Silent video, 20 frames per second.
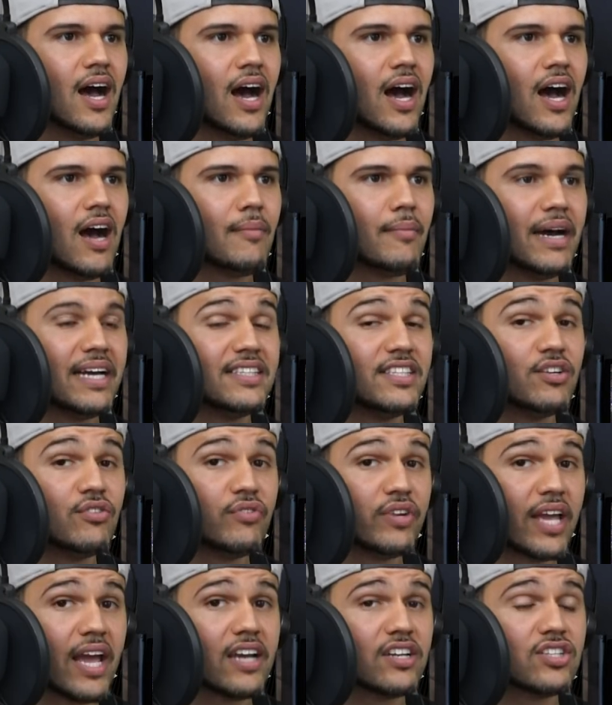I did a
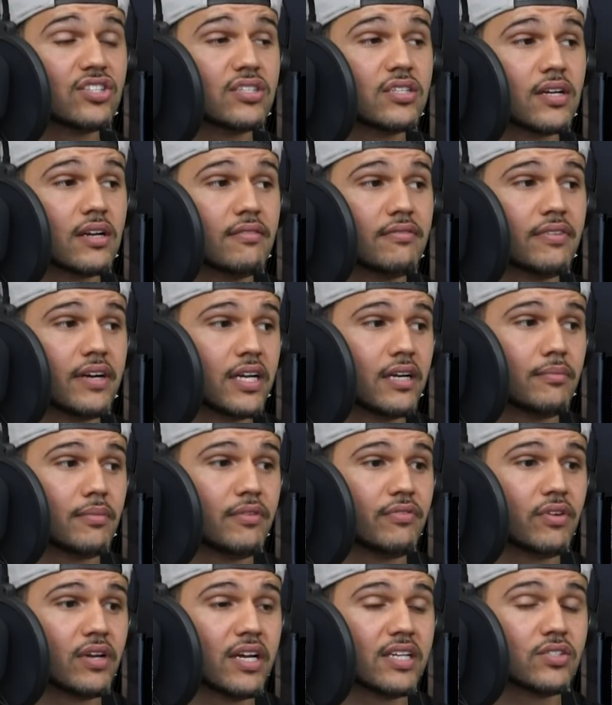reaction to Confide in
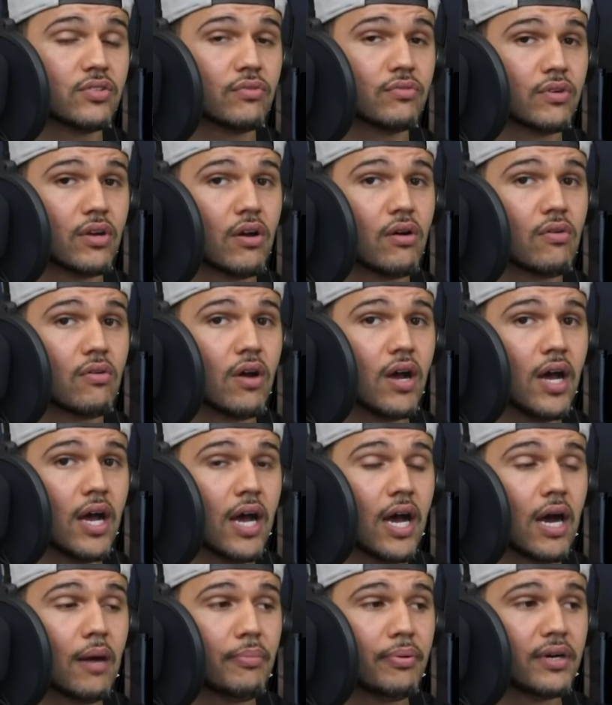Me, if you guys don't know.
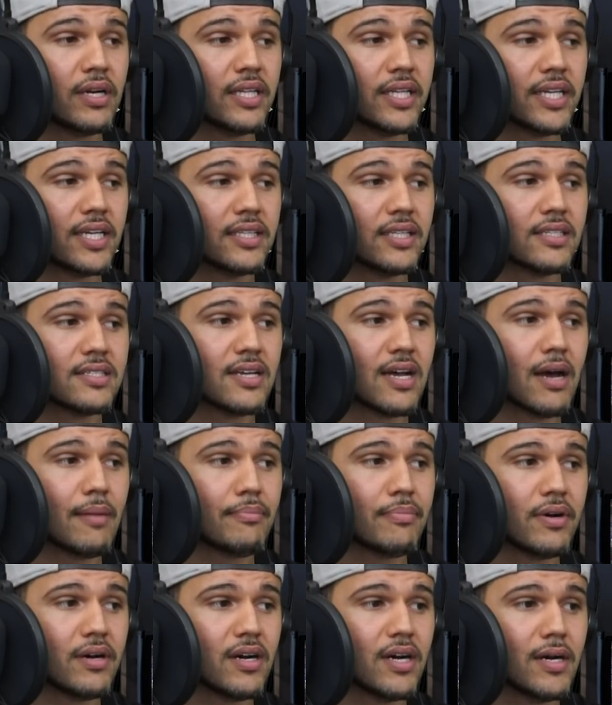I'll put a link on the
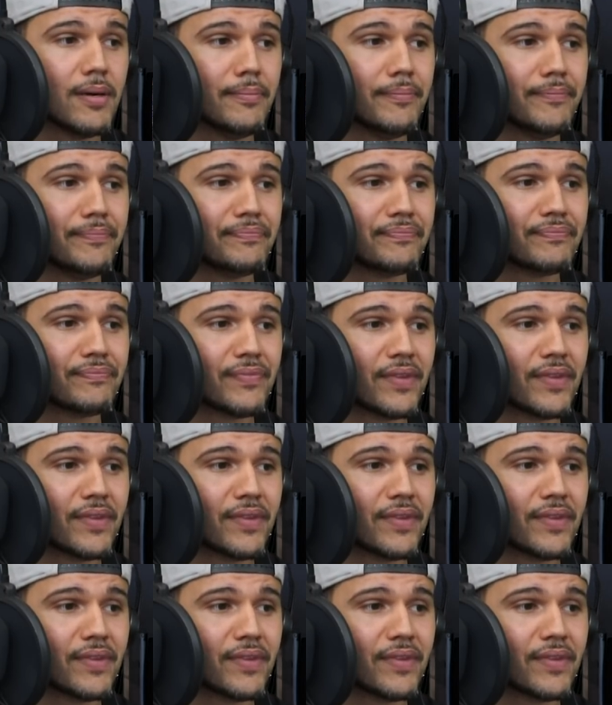top.